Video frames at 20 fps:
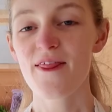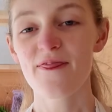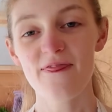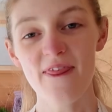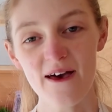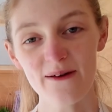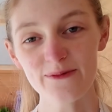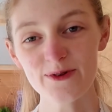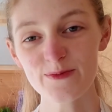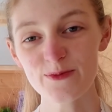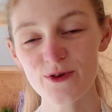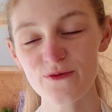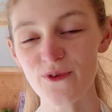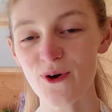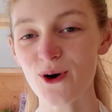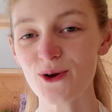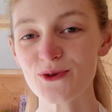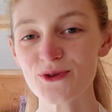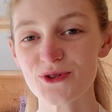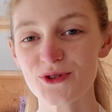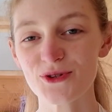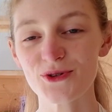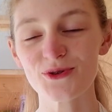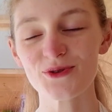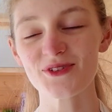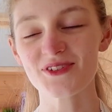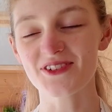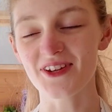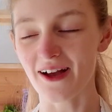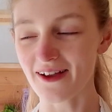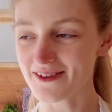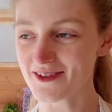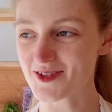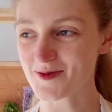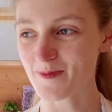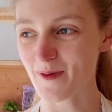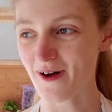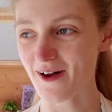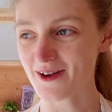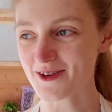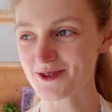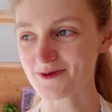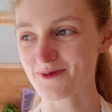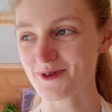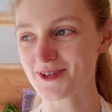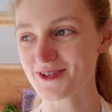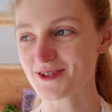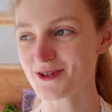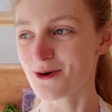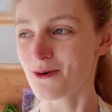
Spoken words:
Then we move on to Dunsparce, which